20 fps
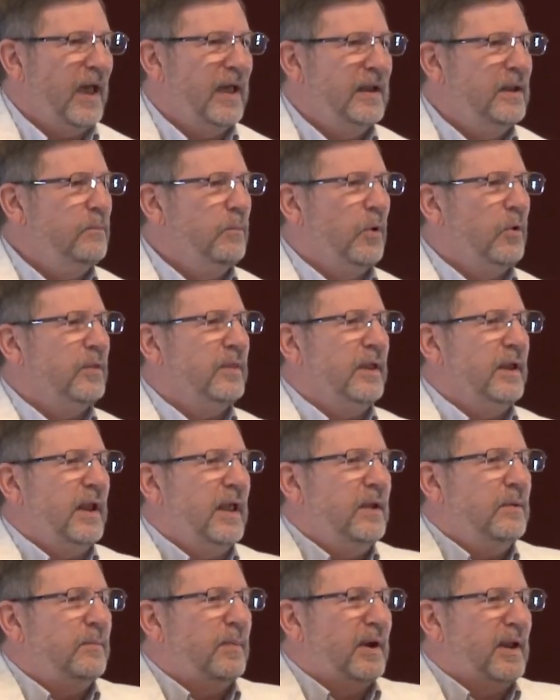any more than
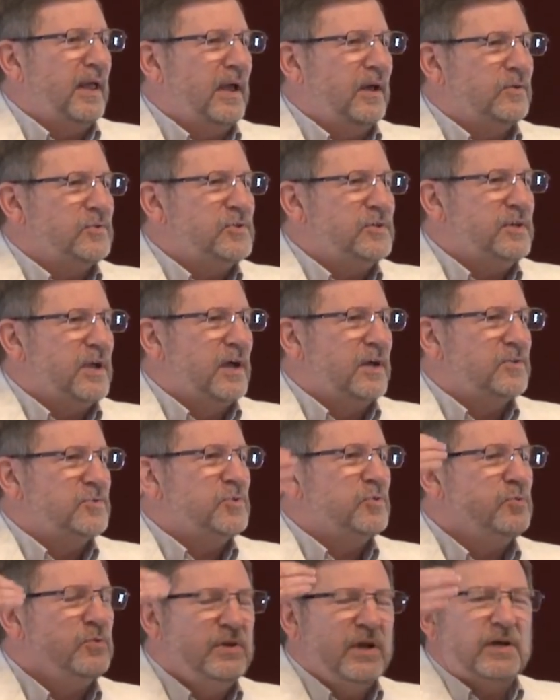anybody else does
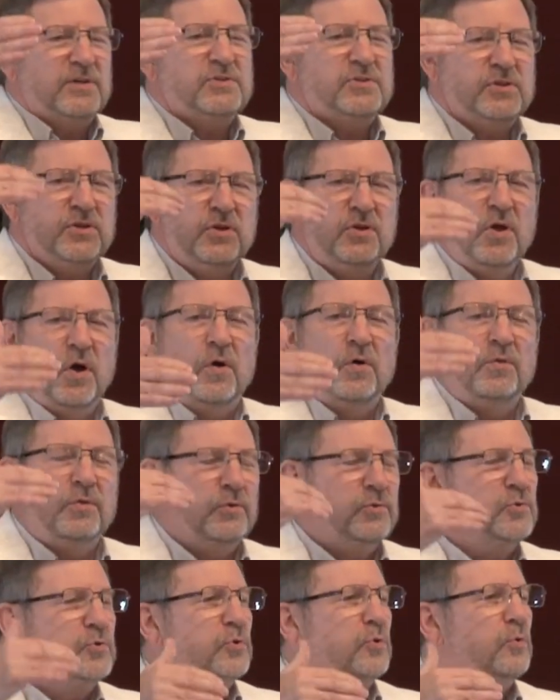who doesn't know
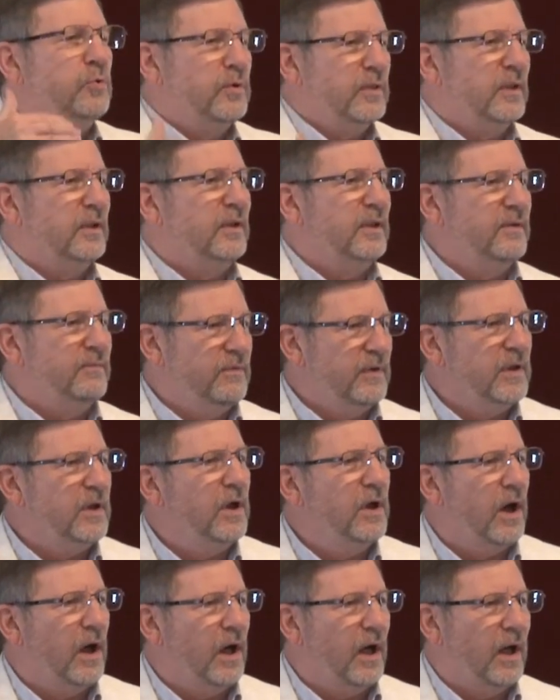the true and the living
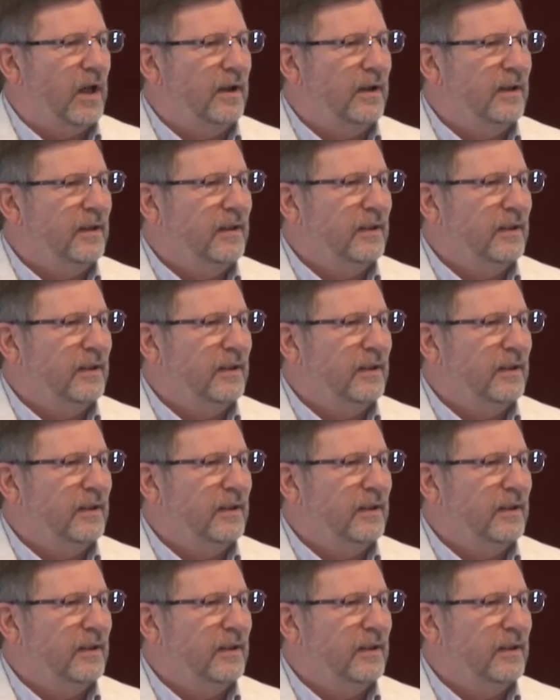God.